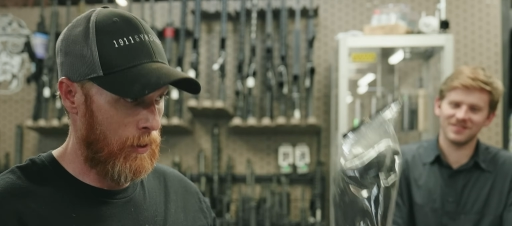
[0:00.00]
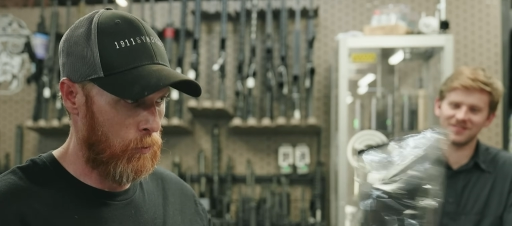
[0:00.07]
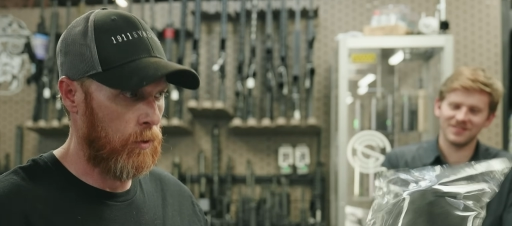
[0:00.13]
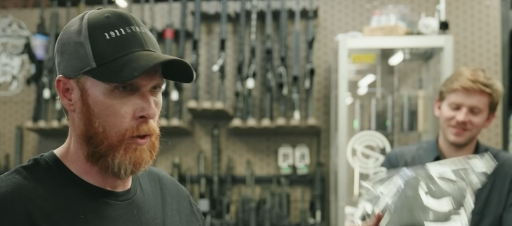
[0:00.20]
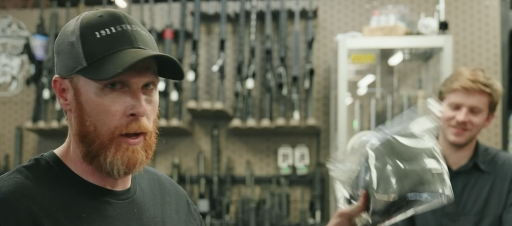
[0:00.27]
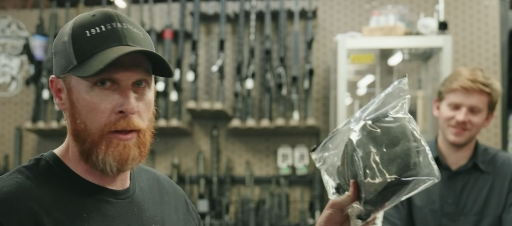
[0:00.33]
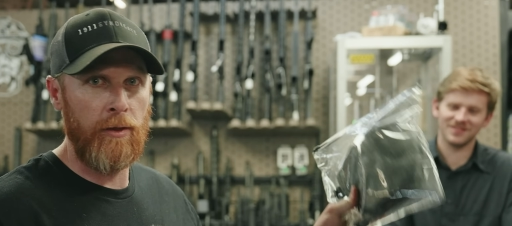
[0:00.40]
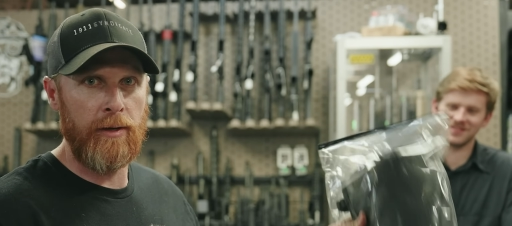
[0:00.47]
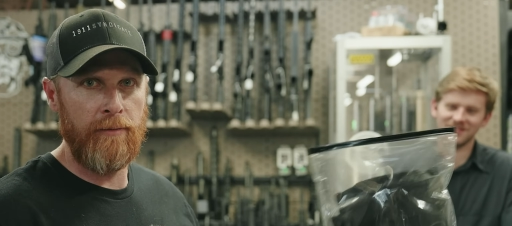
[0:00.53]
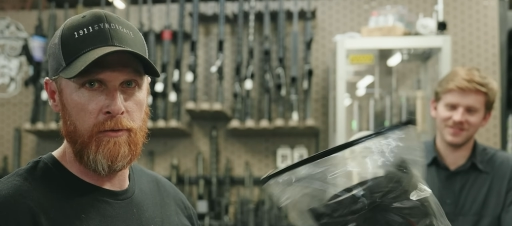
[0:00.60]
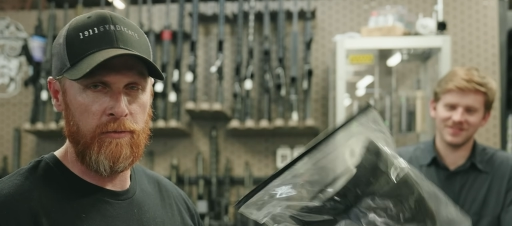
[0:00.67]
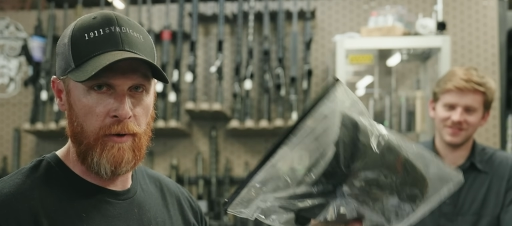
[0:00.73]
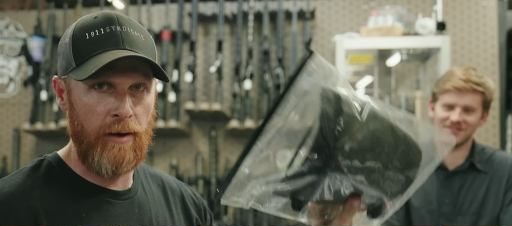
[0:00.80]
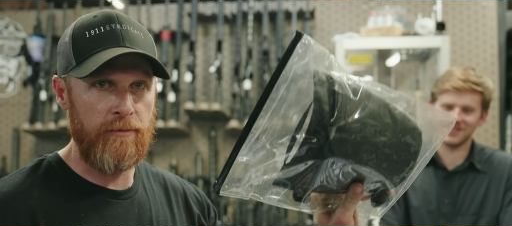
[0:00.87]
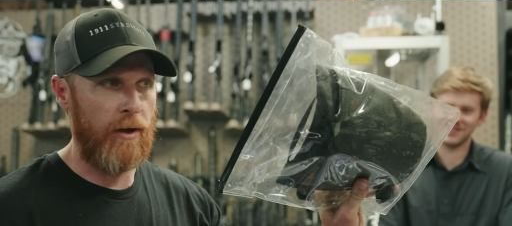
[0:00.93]
Speaker 1: I will gladly give you
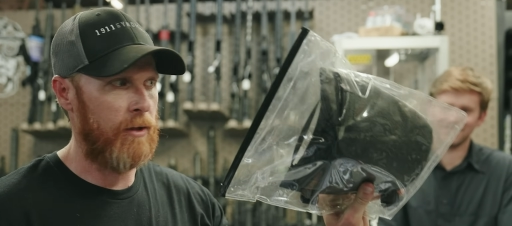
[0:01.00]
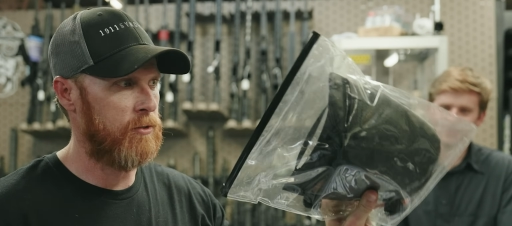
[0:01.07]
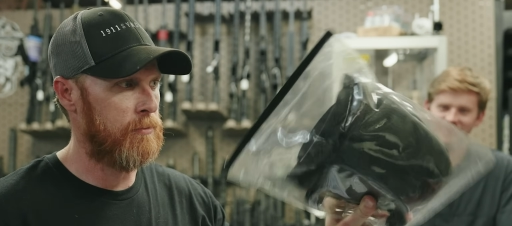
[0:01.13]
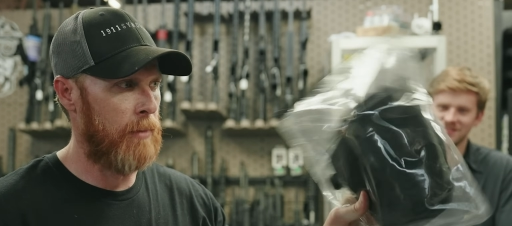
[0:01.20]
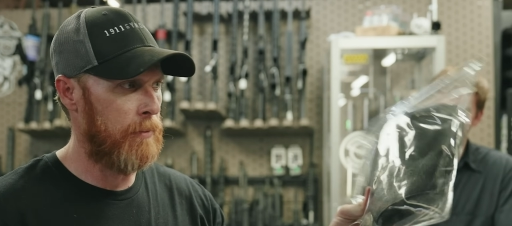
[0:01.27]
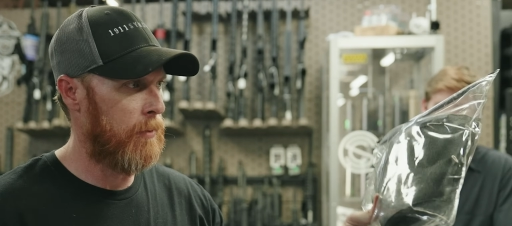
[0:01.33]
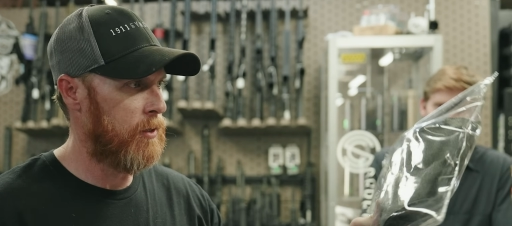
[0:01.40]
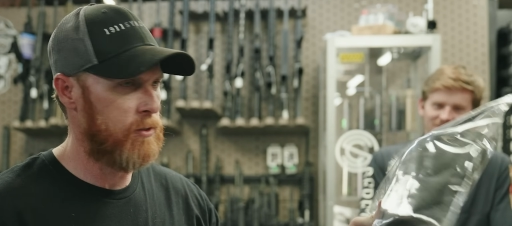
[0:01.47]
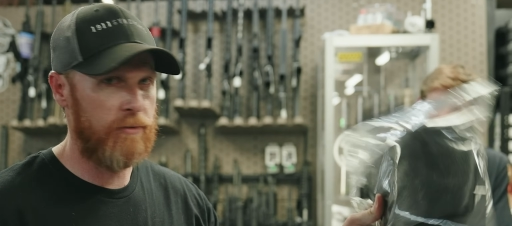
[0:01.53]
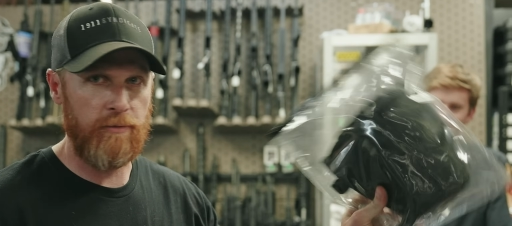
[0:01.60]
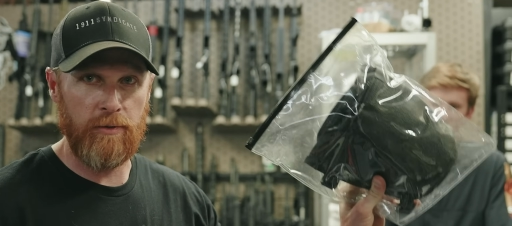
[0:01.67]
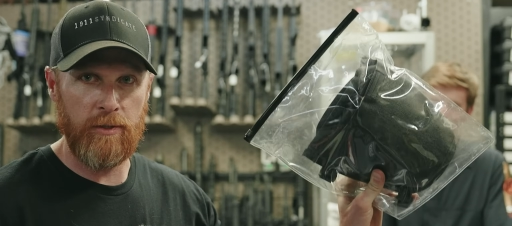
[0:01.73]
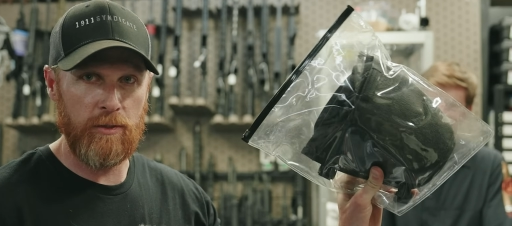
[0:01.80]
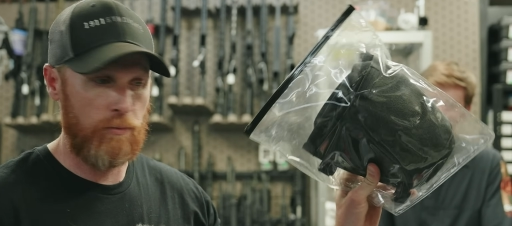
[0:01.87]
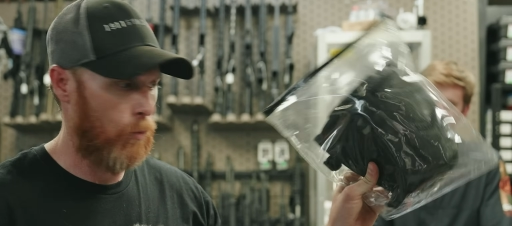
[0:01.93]
$5 of my budget for
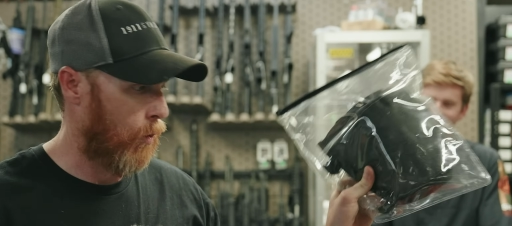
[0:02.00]
this